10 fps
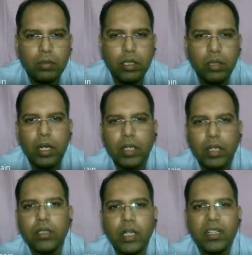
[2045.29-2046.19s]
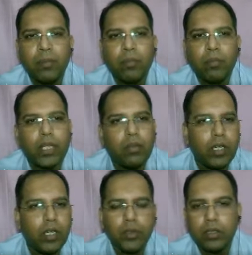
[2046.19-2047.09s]
pattern that
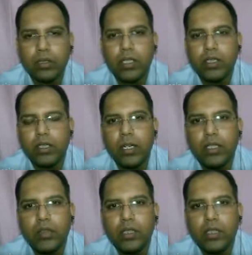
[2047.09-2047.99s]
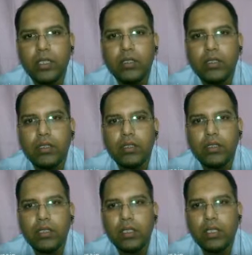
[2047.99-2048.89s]
whenever such kind of disease
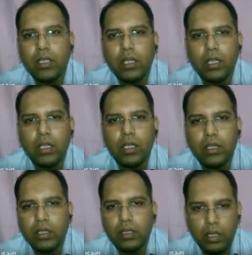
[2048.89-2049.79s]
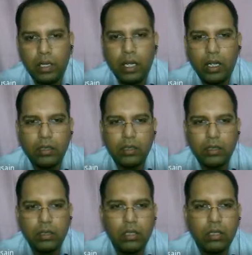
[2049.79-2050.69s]
uh, has
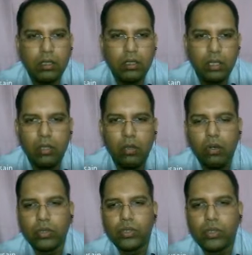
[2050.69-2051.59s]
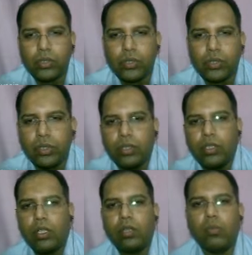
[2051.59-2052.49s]
a host,
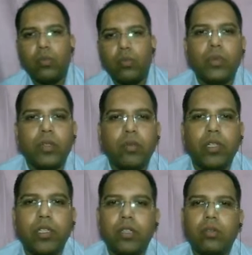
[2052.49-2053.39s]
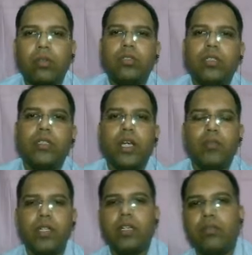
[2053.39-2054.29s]
most probably that host is
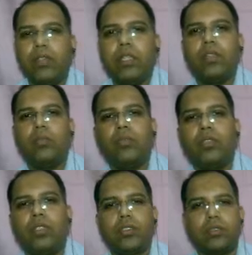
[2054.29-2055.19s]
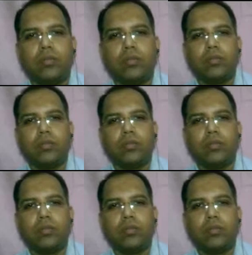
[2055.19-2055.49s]
having a weak immune system.